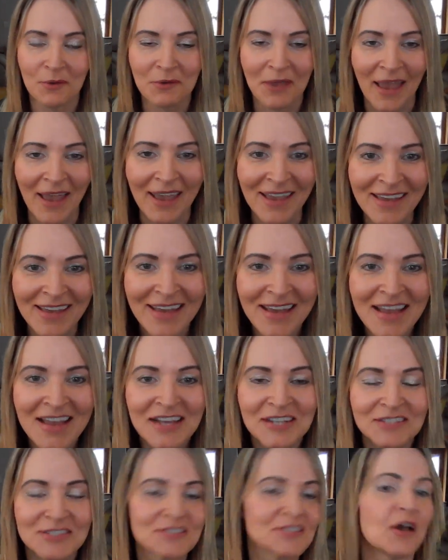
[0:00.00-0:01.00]
okay?
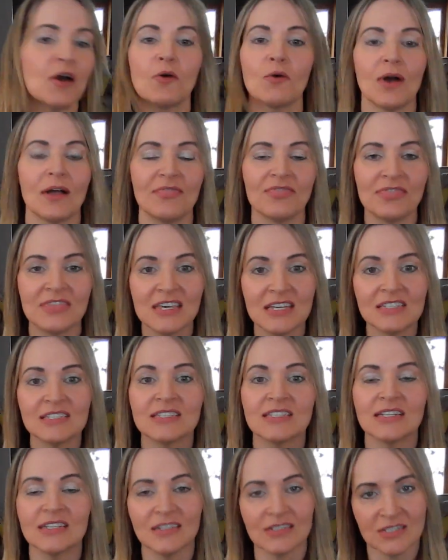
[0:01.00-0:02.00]
So
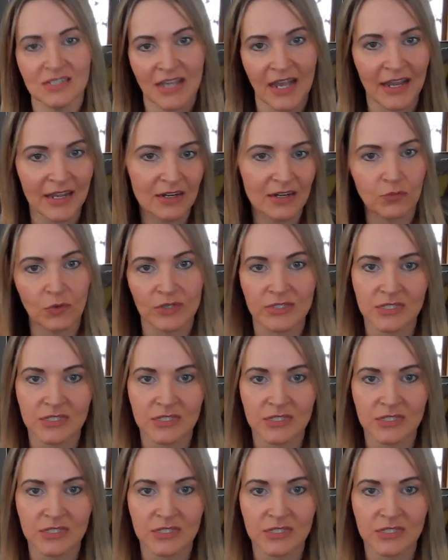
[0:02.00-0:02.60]
this is kind of